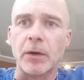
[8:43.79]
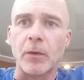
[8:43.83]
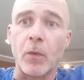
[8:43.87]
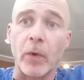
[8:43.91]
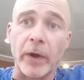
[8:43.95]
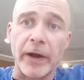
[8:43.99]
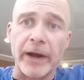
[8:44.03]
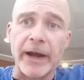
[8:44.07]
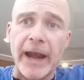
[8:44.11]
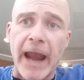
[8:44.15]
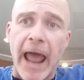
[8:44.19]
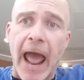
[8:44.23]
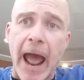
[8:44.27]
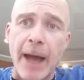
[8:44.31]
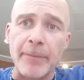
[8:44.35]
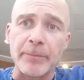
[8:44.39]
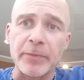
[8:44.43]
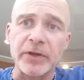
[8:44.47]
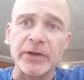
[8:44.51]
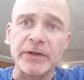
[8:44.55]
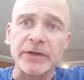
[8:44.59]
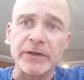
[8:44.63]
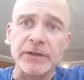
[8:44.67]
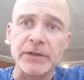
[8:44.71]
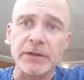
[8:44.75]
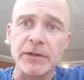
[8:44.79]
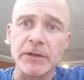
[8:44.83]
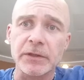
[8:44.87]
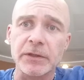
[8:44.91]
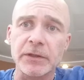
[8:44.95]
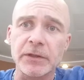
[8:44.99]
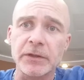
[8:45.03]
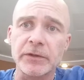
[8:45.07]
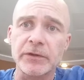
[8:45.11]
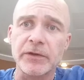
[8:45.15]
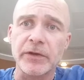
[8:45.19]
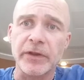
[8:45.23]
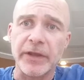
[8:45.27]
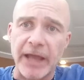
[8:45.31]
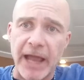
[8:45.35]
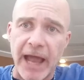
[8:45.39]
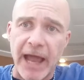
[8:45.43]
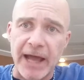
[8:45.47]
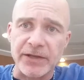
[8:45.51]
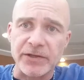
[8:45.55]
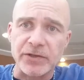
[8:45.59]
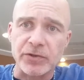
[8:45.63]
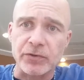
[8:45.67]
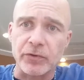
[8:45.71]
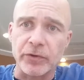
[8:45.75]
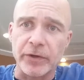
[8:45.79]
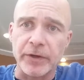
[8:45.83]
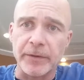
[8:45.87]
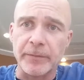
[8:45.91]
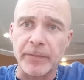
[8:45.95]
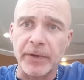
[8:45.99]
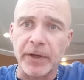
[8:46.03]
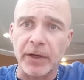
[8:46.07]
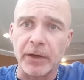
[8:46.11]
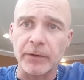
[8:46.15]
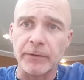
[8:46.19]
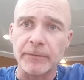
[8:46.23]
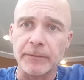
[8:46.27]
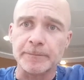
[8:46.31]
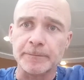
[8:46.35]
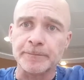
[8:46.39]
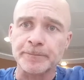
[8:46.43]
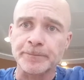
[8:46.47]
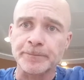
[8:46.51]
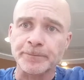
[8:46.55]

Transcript: what had happened to the asteroid belt.